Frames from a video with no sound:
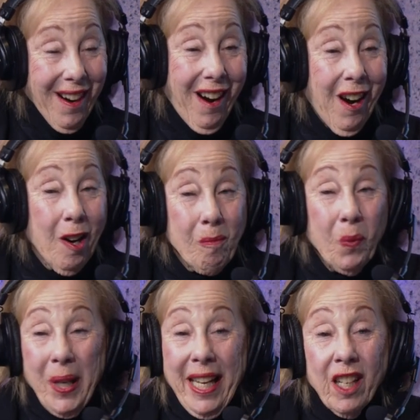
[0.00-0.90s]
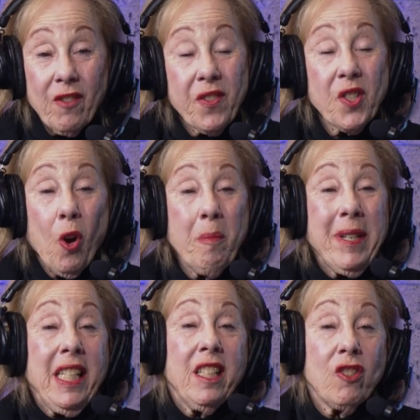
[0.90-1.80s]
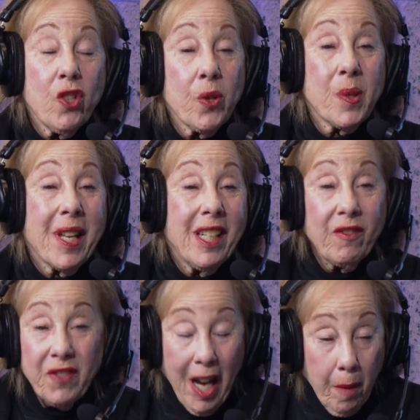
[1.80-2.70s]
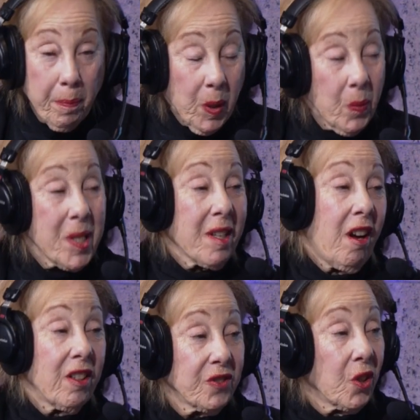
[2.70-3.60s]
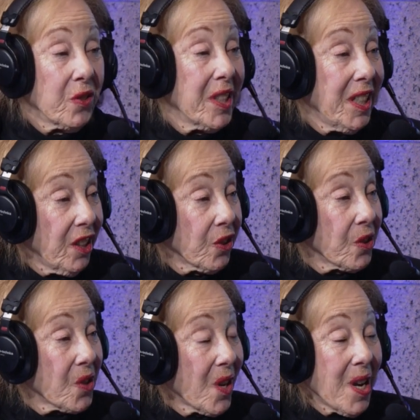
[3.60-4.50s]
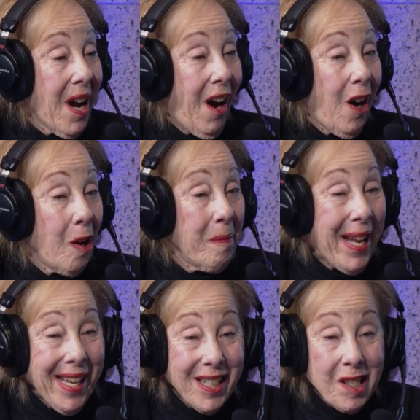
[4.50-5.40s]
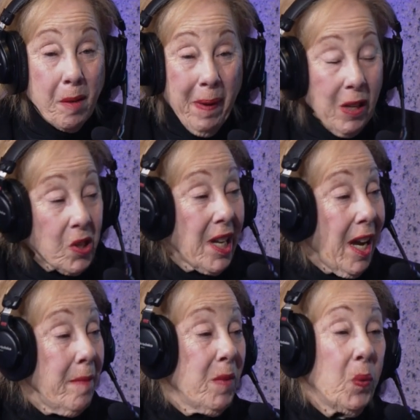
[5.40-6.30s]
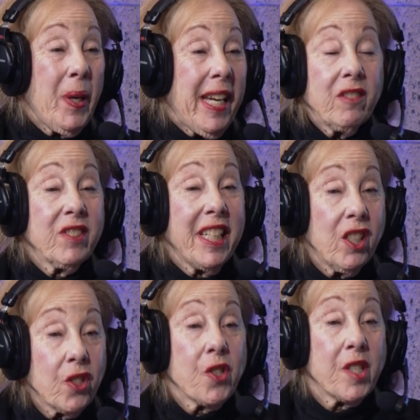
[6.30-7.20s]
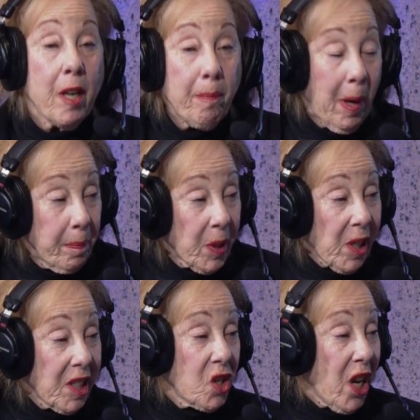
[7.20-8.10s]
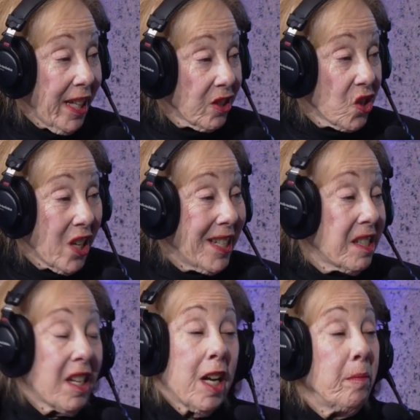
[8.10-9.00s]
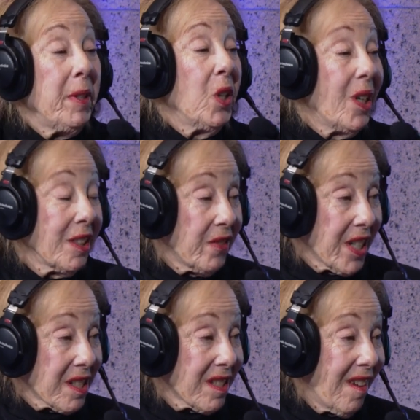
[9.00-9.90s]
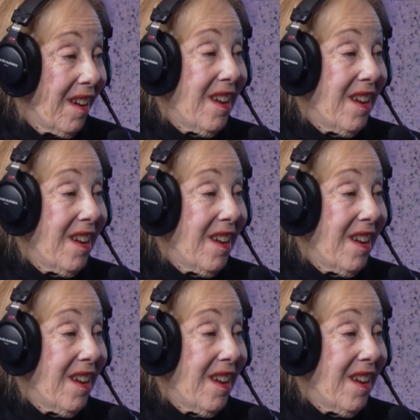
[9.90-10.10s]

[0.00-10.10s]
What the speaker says: Mm-hmm. We have so many issues that have not been resolved over the years. And it's about time that we have leaders step up to the challenge. And it's got to be all of us.